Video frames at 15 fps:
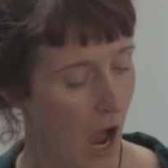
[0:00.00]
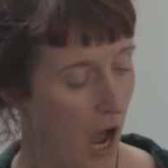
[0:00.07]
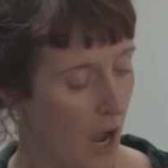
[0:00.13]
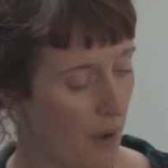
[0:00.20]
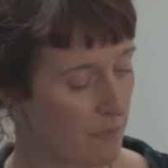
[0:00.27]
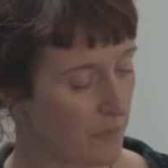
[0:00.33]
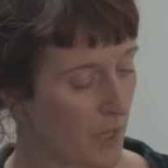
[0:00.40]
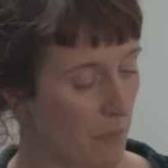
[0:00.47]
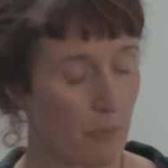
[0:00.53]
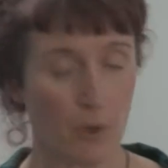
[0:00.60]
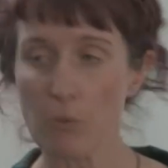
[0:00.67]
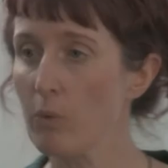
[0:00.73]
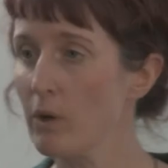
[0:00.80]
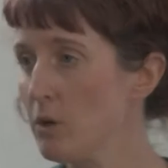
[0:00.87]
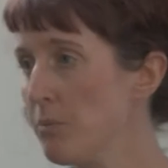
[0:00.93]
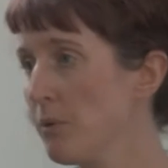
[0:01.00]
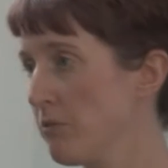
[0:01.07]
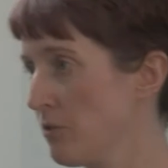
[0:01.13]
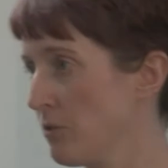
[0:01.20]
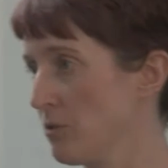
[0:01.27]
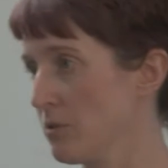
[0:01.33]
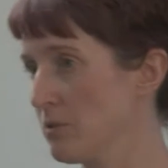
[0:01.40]
But
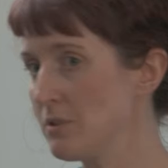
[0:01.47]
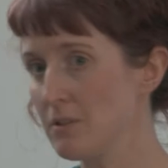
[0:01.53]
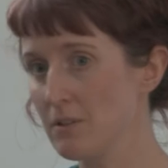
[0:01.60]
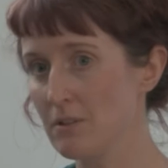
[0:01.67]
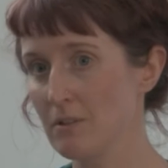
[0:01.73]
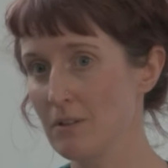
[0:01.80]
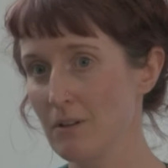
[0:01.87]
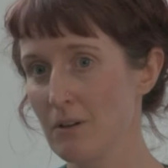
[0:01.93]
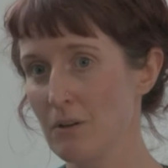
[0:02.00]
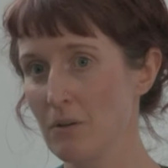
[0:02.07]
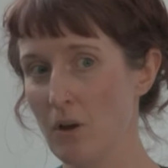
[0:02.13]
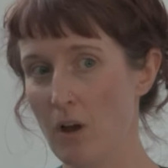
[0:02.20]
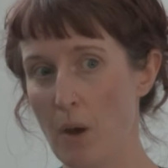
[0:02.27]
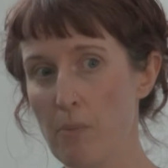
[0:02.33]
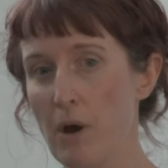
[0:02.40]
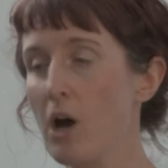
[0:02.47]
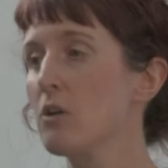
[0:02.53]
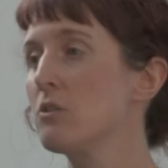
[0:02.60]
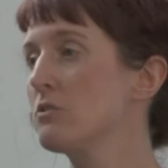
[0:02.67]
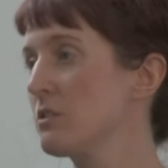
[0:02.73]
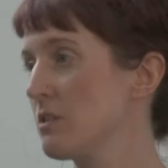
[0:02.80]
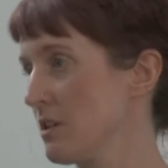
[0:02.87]
Wilberforce
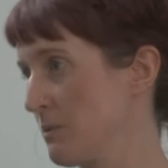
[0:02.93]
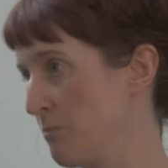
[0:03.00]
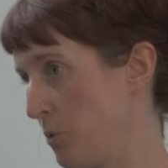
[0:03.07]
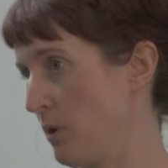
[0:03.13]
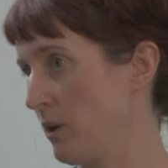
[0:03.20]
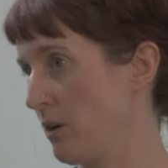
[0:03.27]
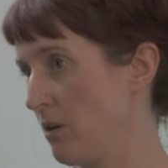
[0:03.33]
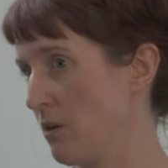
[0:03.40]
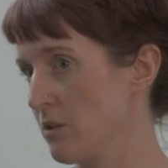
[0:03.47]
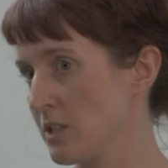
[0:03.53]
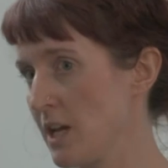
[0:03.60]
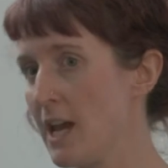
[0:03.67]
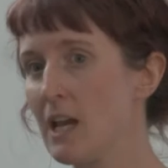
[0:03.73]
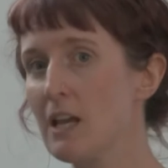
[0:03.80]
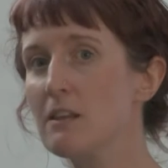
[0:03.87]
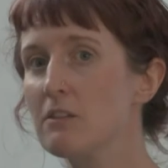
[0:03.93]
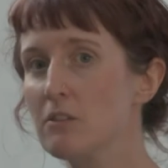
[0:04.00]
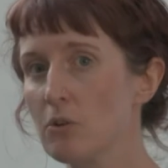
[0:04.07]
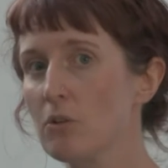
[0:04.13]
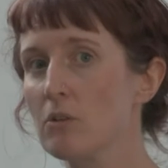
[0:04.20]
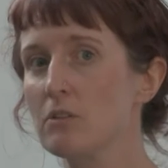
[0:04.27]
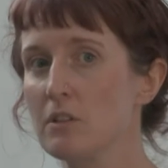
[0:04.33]
opposed this boycott. He
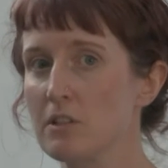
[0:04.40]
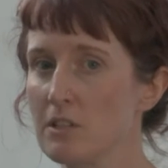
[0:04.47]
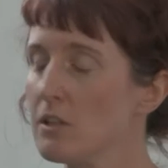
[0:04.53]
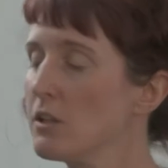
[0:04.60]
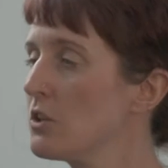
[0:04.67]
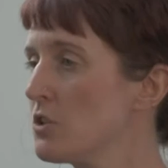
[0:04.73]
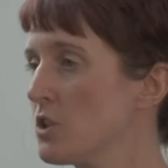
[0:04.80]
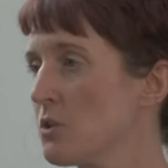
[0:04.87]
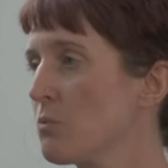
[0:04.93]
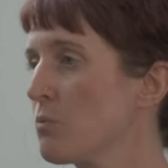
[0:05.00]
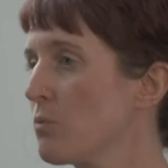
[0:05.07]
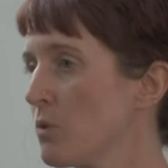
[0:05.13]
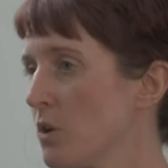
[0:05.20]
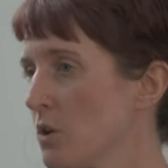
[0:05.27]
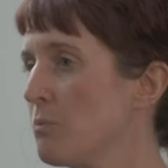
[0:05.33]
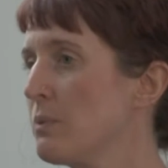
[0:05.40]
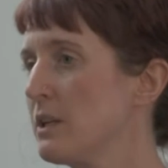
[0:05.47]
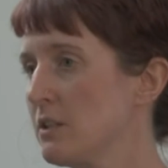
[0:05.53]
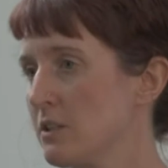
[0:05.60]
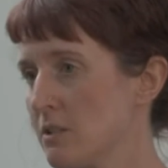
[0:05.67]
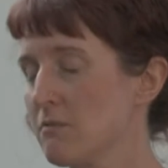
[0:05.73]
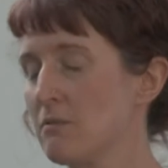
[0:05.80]
thought the solution could
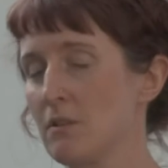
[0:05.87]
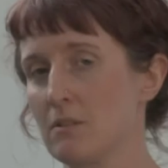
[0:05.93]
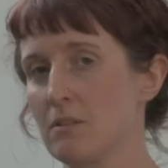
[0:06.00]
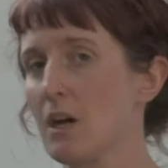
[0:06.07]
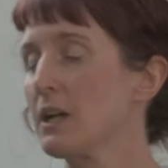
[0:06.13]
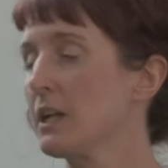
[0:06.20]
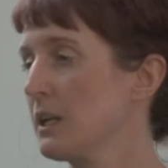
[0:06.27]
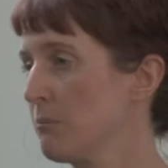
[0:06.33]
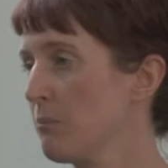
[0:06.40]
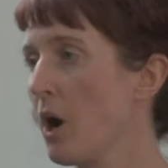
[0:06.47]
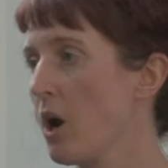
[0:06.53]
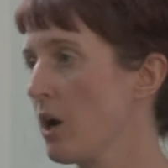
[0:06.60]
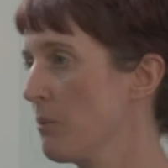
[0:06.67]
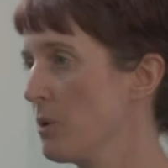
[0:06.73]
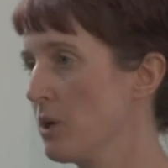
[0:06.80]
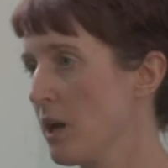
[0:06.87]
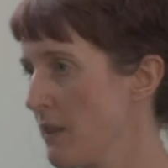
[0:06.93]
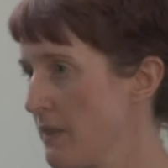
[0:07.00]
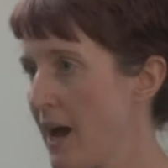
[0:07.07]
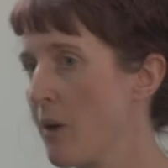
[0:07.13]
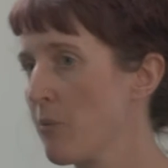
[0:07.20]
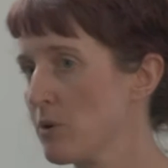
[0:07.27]
be done in Parliament,
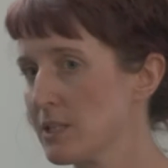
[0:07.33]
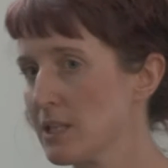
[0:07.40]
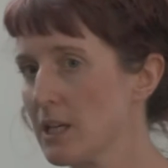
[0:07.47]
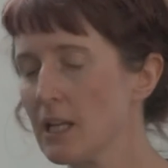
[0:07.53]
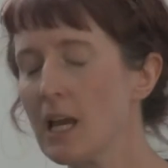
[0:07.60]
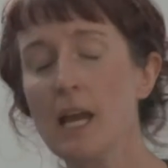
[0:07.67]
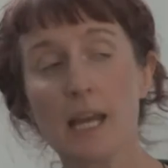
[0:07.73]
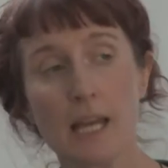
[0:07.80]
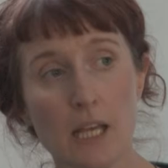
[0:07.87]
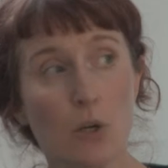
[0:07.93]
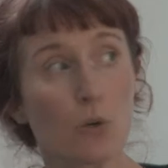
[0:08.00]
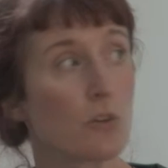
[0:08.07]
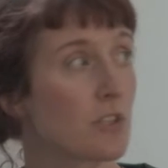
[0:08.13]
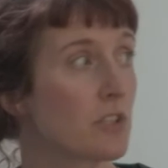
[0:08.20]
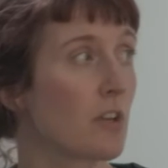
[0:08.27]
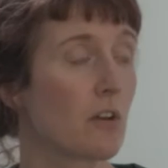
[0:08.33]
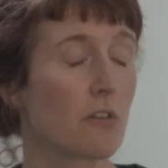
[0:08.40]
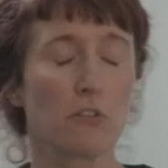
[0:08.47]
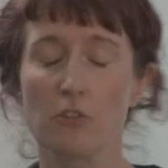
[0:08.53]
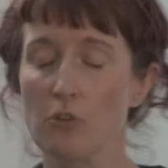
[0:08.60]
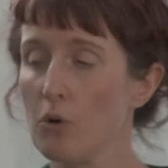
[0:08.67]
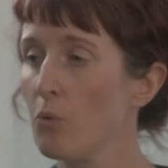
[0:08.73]
and that was it. He also
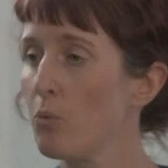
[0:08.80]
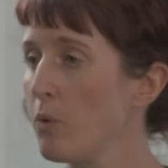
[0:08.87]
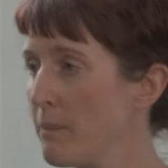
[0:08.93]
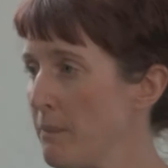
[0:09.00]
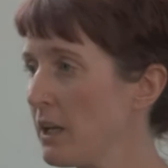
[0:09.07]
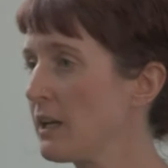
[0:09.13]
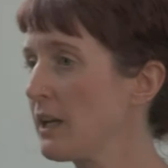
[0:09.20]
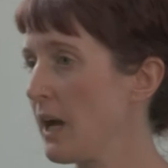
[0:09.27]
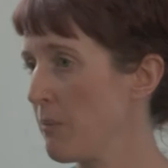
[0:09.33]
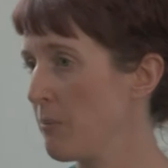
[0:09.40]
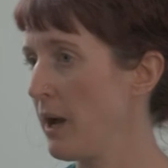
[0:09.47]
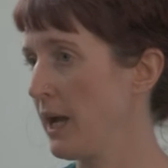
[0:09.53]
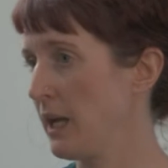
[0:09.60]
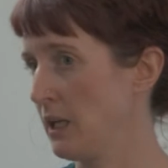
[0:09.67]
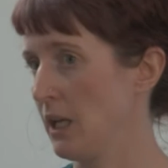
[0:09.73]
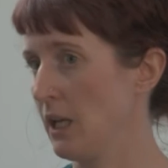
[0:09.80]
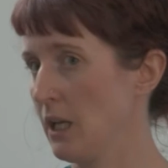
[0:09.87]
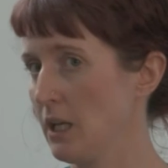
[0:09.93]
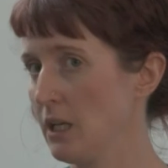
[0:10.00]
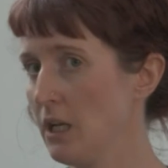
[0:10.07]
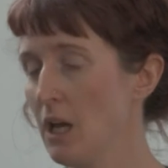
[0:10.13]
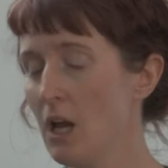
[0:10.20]
thought women
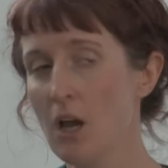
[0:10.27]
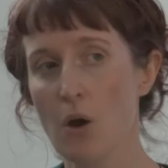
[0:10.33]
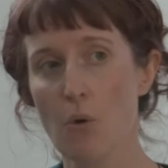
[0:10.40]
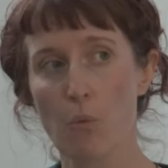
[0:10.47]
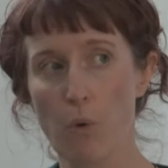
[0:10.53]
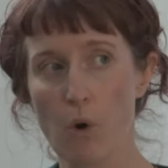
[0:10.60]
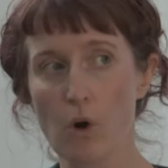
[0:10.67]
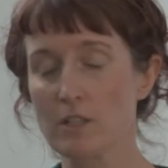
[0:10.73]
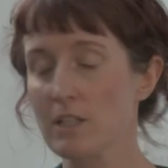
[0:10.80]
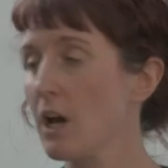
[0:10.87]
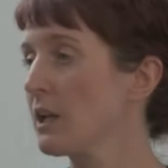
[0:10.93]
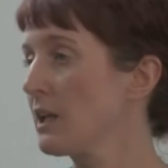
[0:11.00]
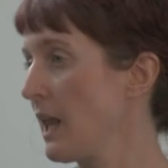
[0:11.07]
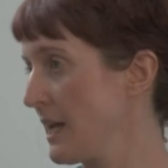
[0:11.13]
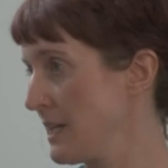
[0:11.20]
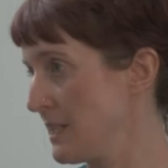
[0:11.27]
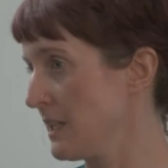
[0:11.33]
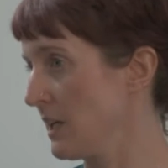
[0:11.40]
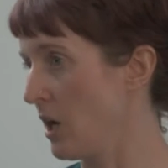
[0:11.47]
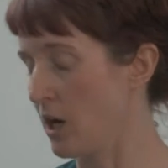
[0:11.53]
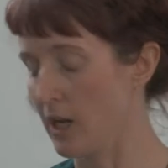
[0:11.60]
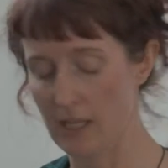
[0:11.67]
campaigning was
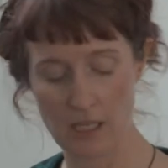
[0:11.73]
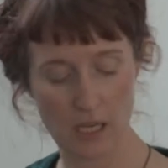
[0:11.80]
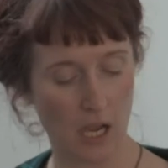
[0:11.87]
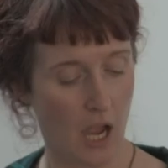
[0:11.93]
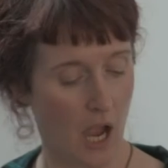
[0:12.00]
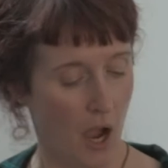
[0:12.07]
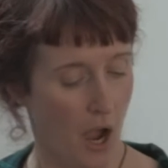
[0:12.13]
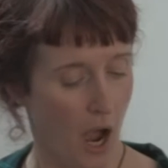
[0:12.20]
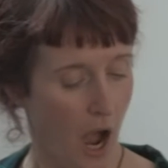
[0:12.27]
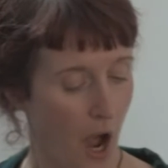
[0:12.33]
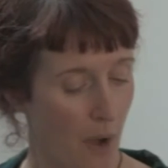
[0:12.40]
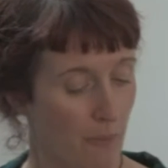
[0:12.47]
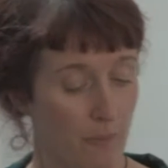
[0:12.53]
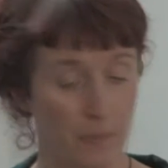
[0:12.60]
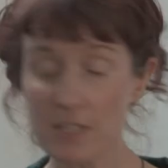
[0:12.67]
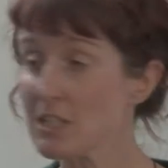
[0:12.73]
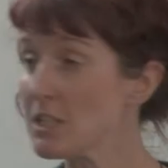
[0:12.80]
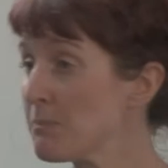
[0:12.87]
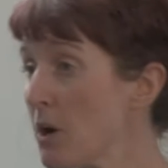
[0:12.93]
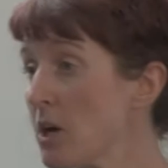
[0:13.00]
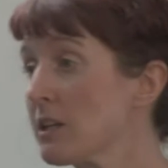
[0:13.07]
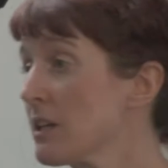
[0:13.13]
unladylike. But
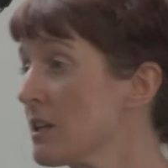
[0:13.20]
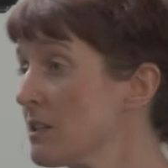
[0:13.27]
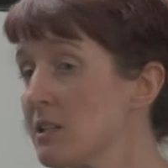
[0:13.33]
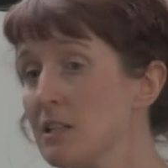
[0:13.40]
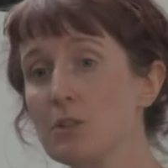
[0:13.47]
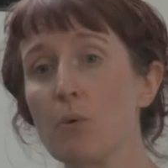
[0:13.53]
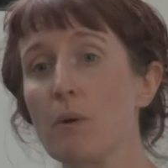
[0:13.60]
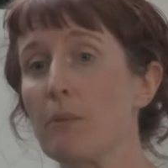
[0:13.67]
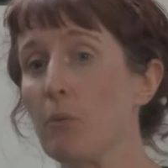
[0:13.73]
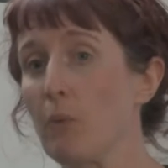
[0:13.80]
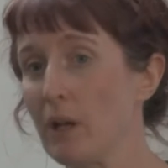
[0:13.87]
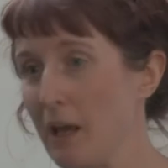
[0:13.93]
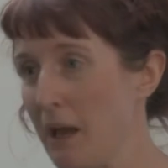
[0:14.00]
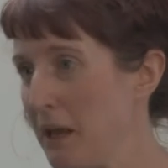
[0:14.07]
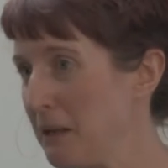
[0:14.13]
despite this, these women went